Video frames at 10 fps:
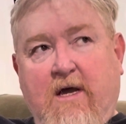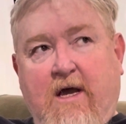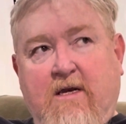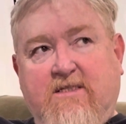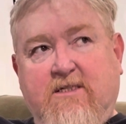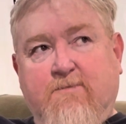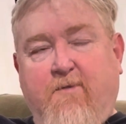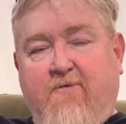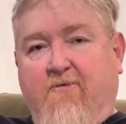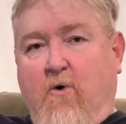and this is
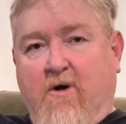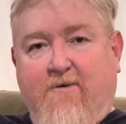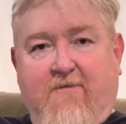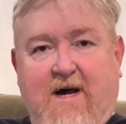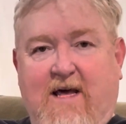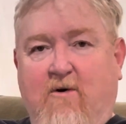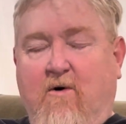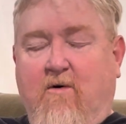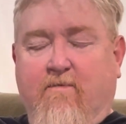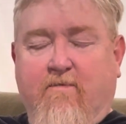before the
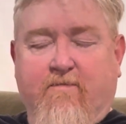final